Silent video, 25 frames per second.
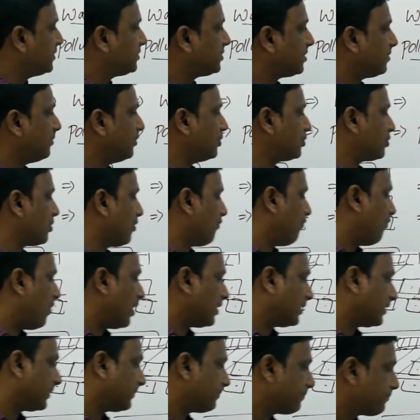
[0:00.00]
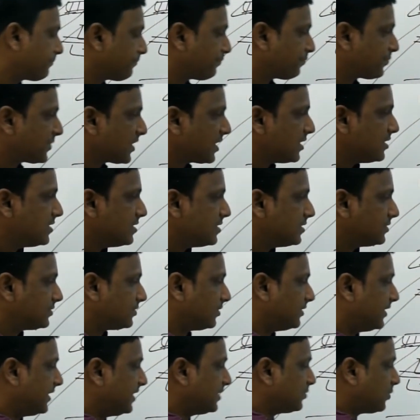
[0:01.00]
distribution of water.
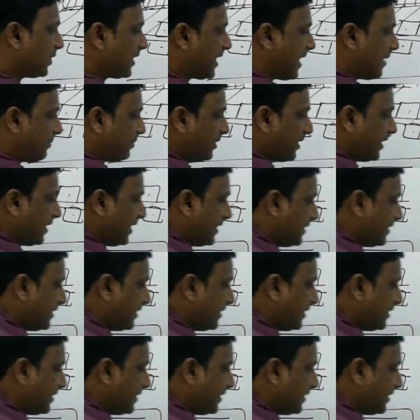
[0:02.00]
So that is what happened in